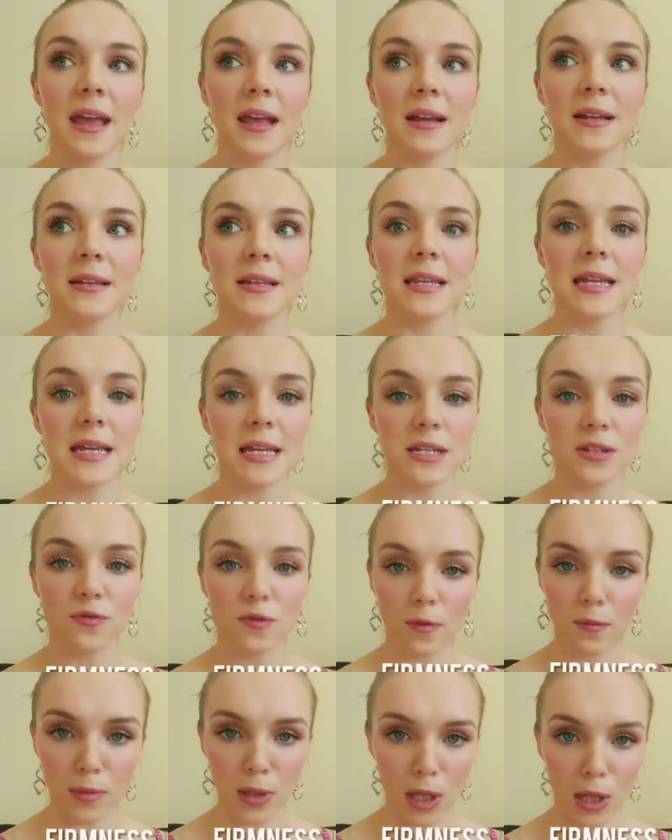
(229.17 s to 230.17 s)
need
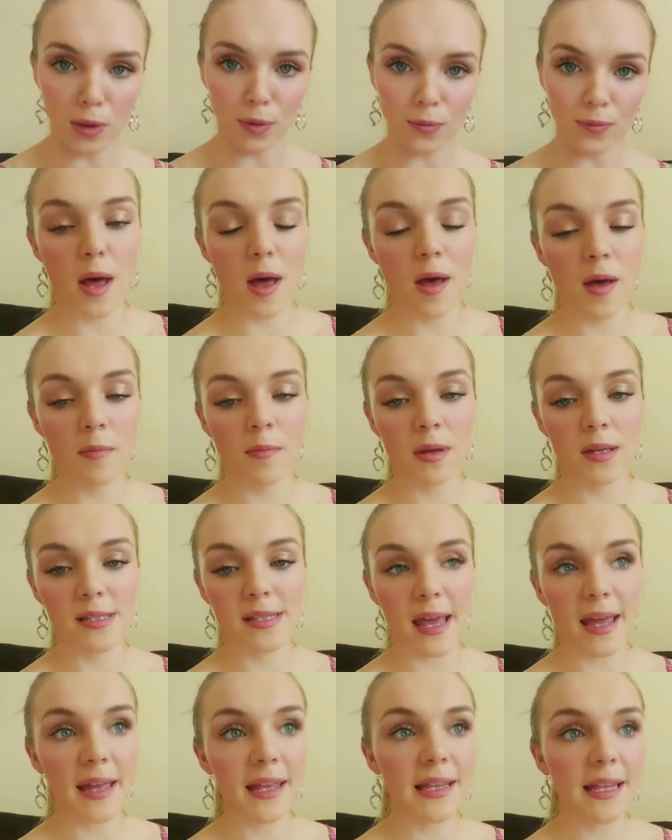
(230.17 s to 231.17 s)
from you.
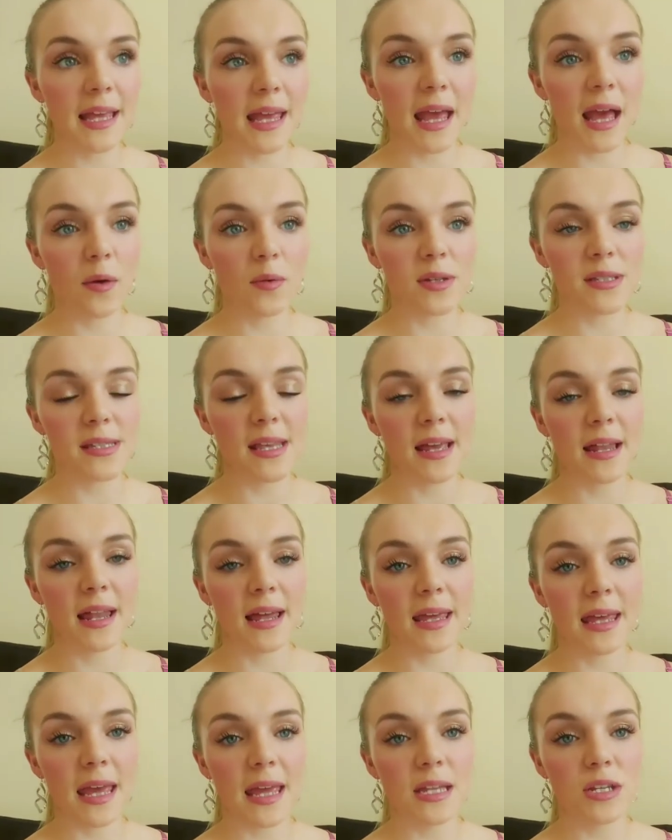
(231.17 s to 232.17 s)
Secondly, I would say,
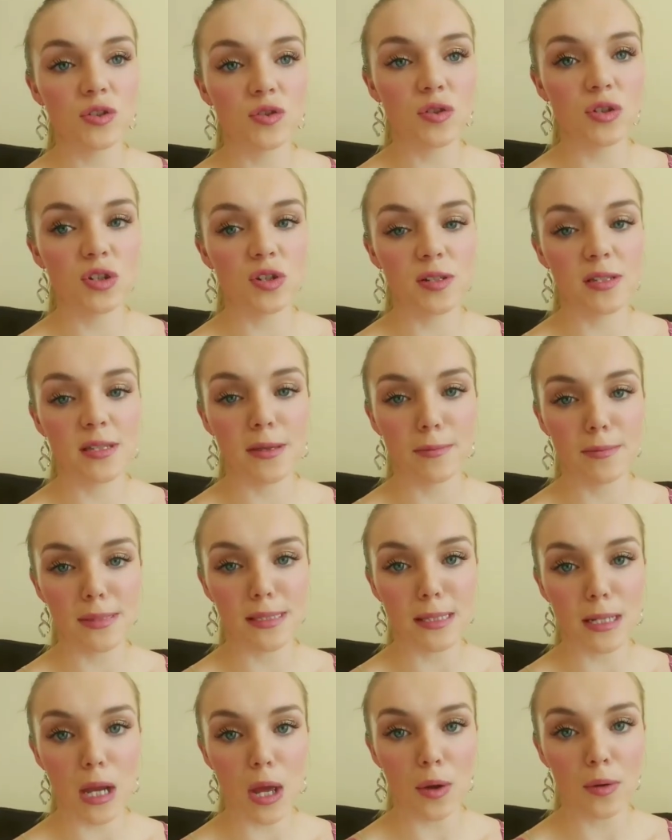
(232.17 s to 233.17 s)
like, introduce them
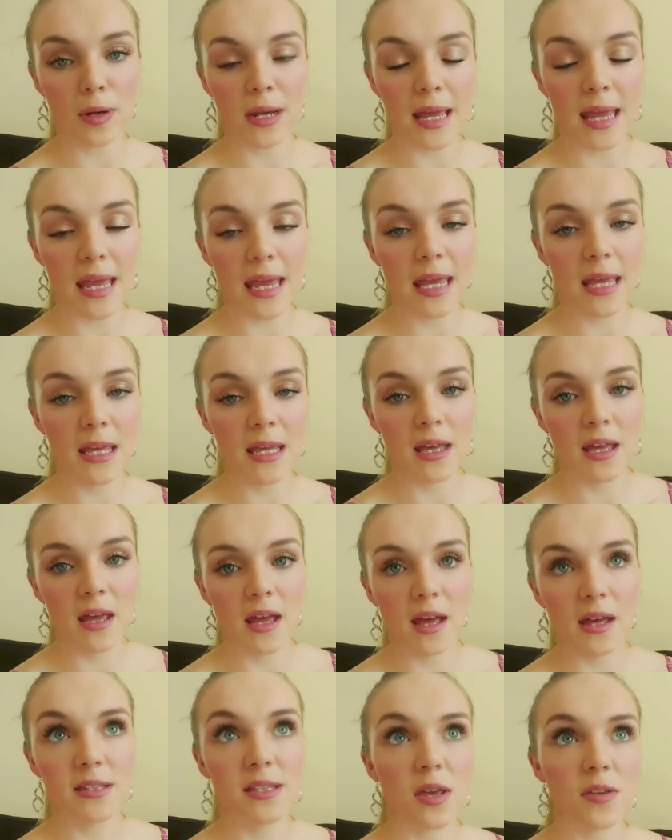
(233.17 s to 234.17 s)
slowly.
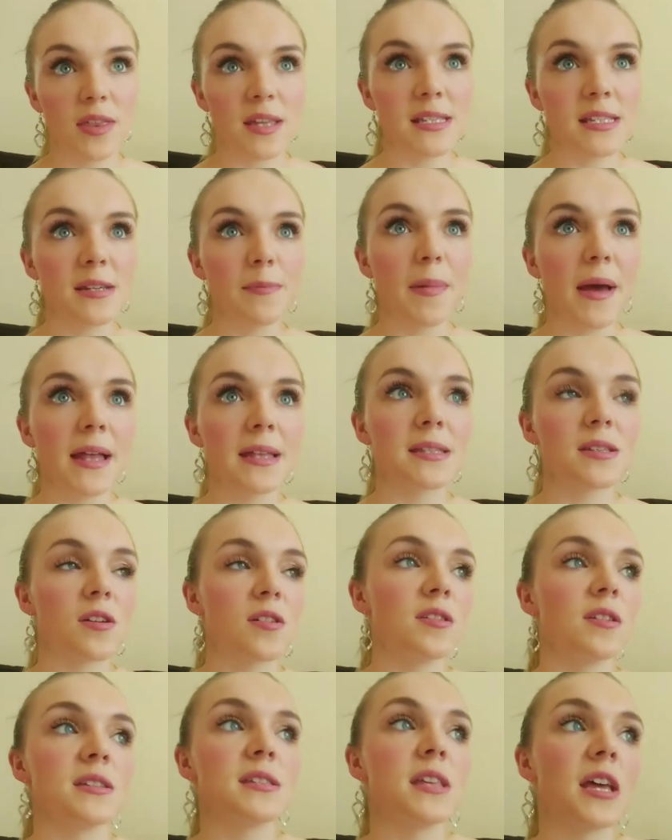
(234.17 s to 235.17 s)
So this depends
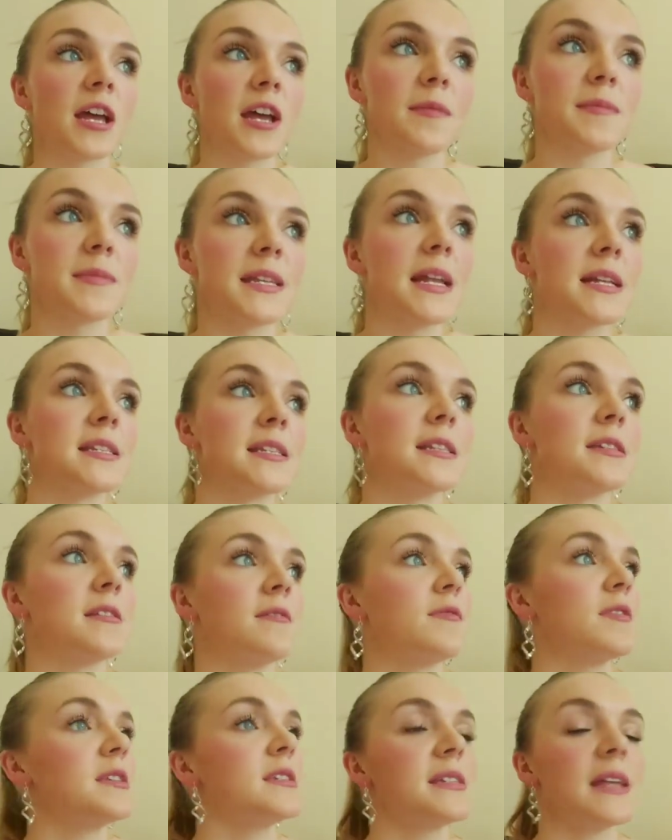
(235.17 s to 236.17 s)
on the circumstances
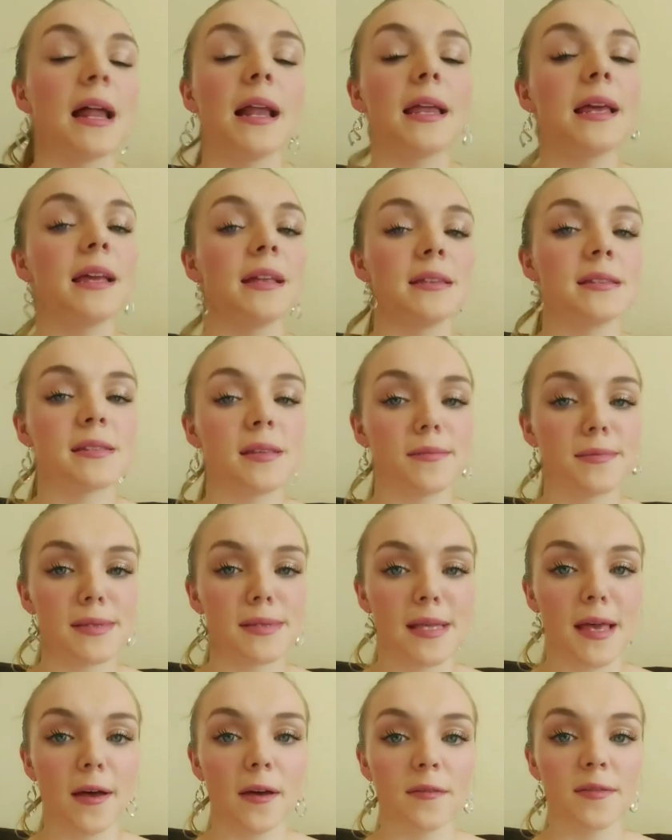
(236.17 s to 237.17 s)
of the stallions
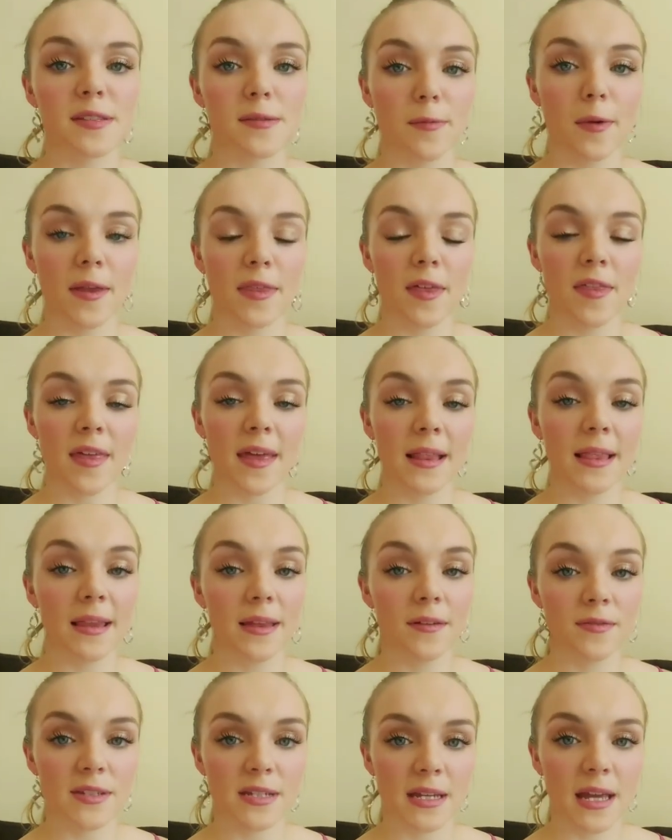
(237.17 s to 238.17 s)
themselves, whether they
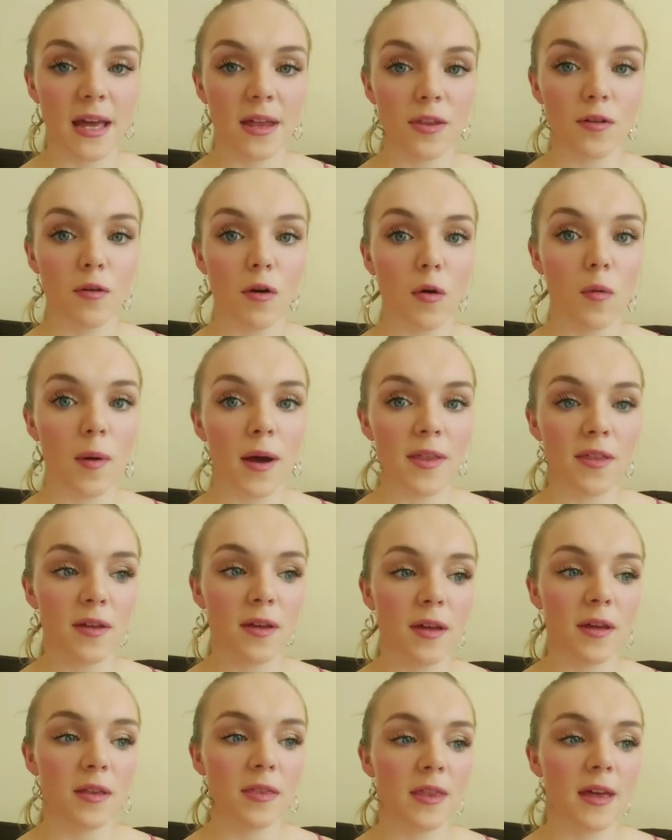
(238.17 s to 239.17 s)
live together or
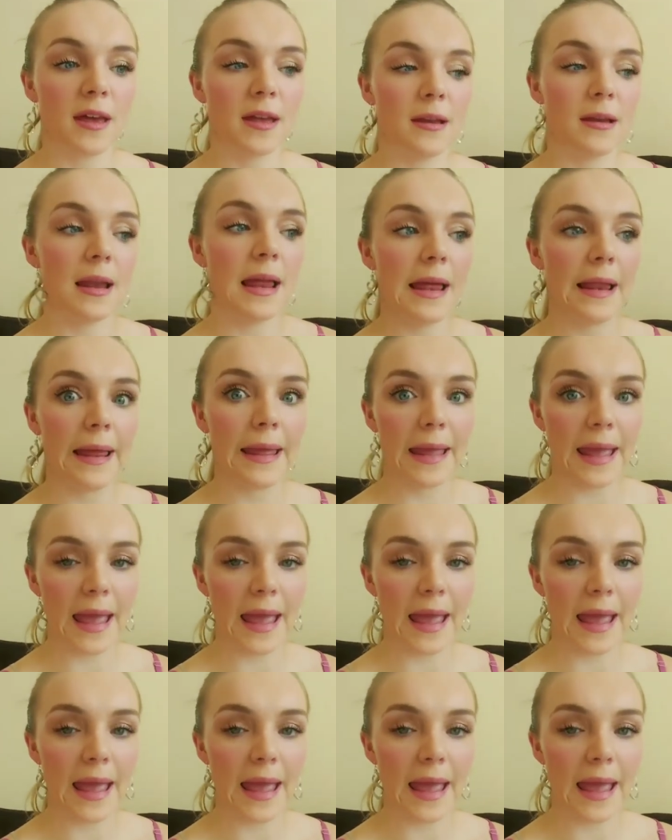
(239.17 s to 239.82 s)
whether they're like